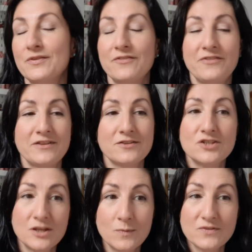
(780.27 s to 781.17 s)
the fact that
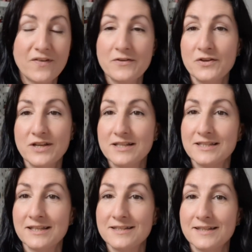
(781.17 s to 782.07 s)
she was very good at
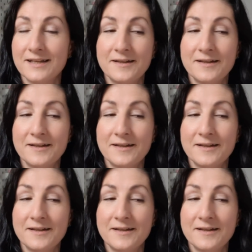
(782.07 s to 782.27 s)
it.